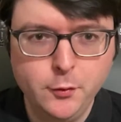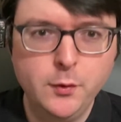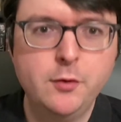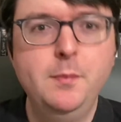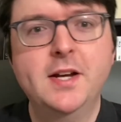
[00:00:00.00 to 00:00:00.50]
and
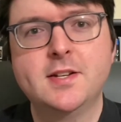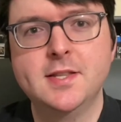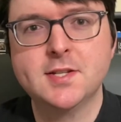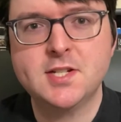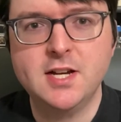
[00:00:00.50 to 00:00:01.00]
welcome back to
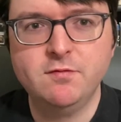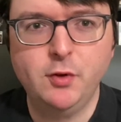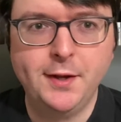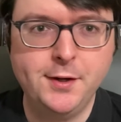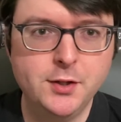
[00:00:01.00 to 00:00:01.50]
this Damn
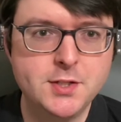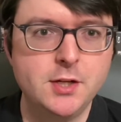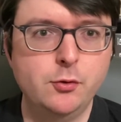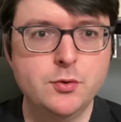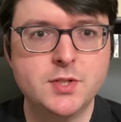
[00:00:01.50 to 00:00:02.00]
Fool
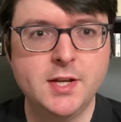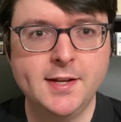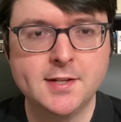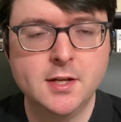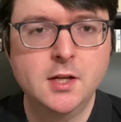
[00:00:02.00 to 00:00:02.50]
idealistic
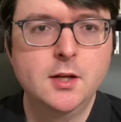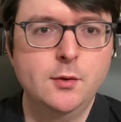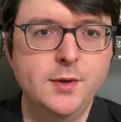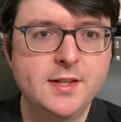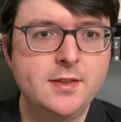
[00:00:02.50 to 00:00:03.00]
crusade
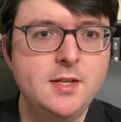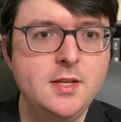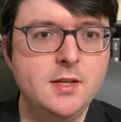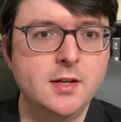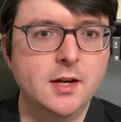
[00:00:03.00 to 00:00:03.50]
with
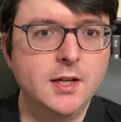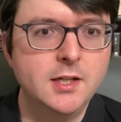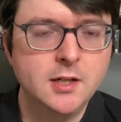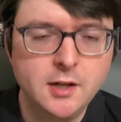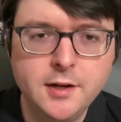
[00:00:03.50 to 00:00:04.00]
the
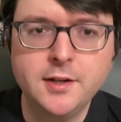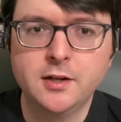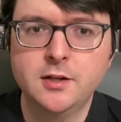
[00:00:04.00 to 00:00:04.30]
iconic